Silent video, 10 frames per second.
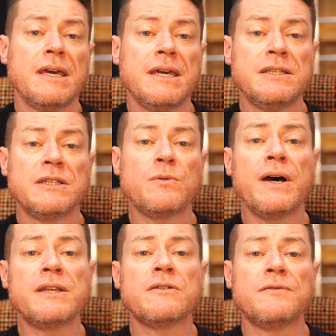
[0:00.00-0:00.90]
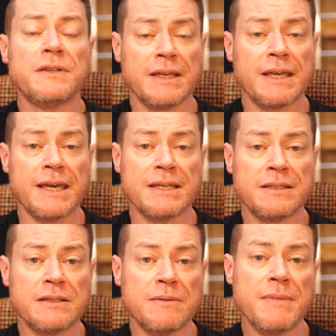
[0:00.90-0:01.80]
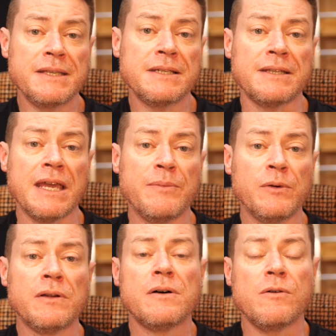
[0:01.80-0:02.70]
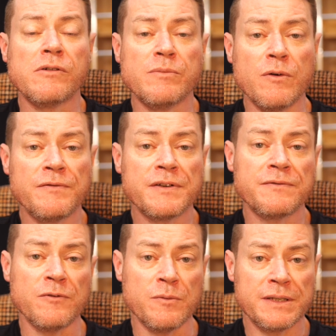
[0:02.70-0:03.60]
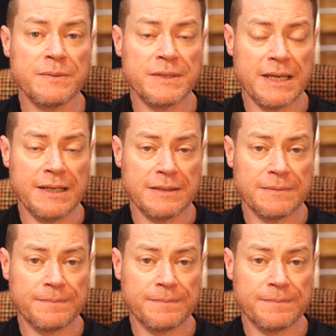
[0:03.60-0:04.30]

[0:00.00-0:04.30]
it is quite often the case that a metastable or amorphous form is obtained.